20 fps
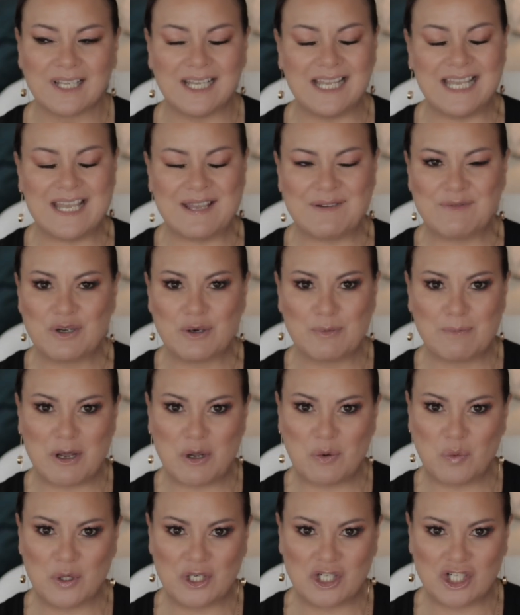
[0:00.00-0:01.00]
I have it on my
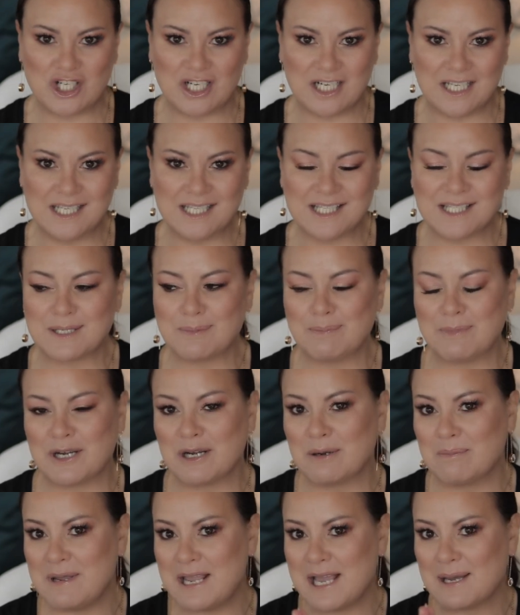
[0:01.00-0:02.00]
wish list, but
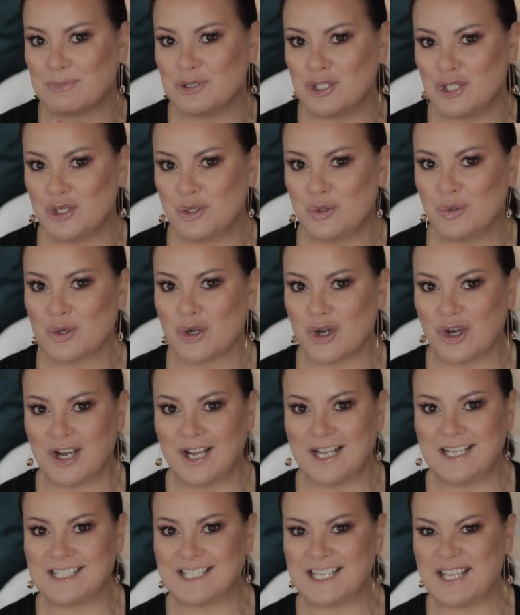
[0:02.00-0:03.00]
it'll be up to you
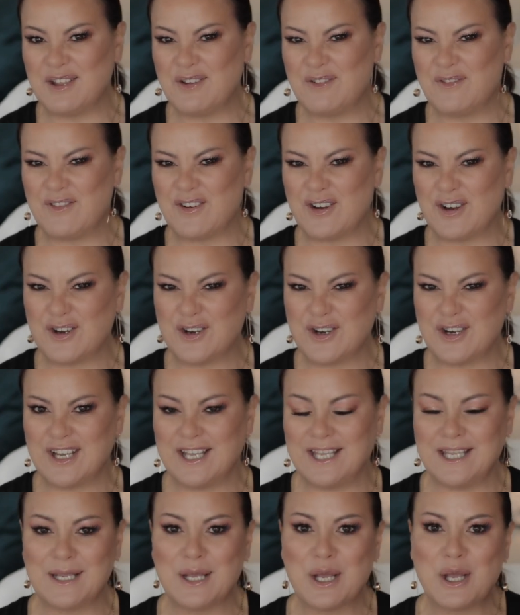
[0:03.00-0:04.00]
guys if
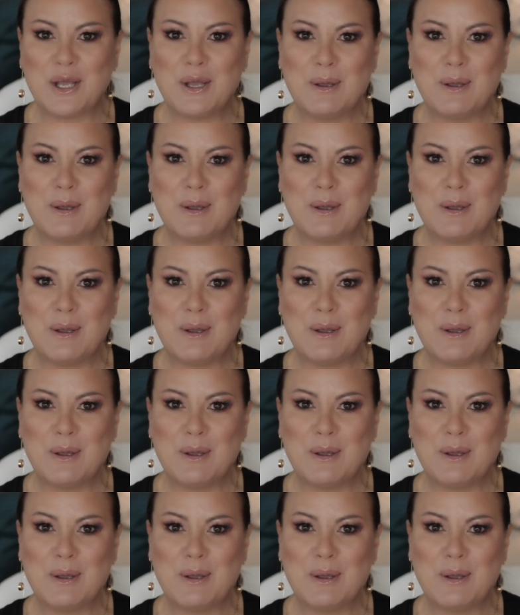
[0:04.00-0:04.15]
I